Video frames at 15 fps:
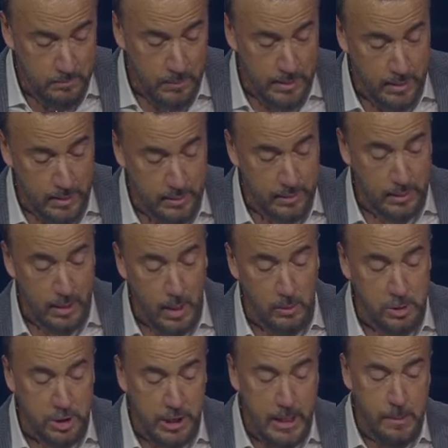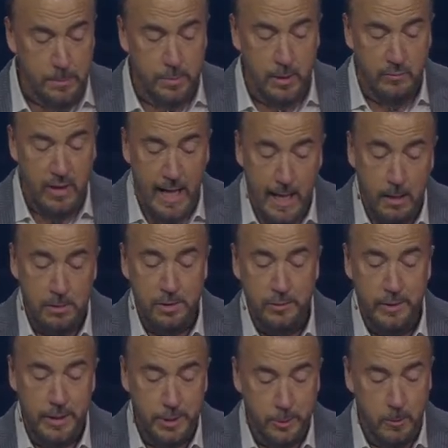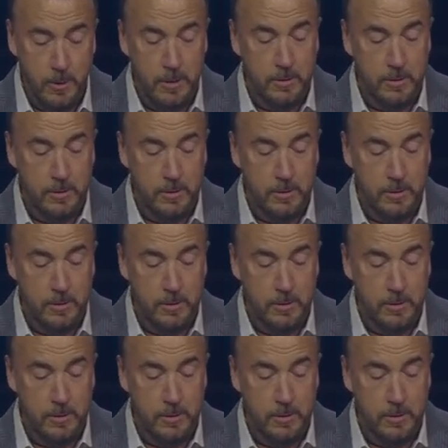but under the lost sheep of the house of Israel.